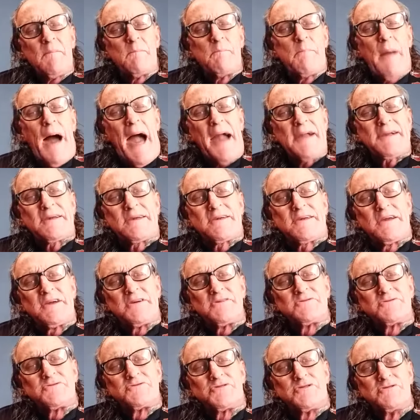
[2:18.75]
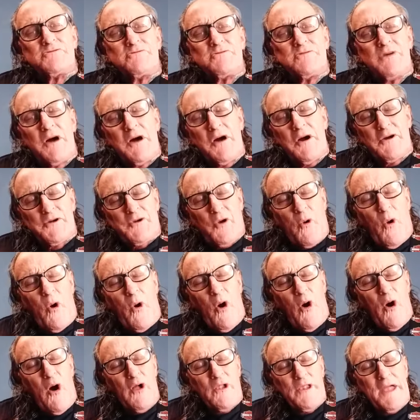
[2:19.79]
back into the
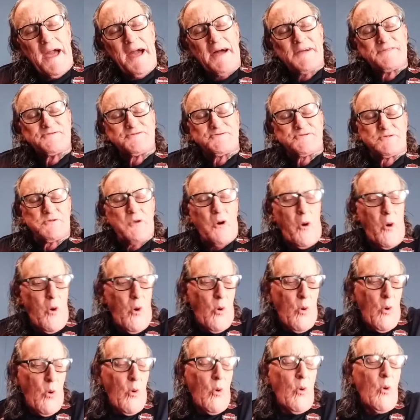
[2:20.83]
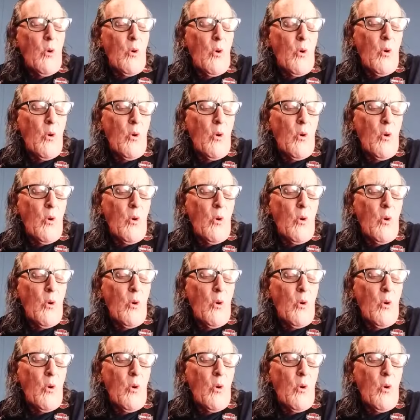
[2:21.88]
cold and snow.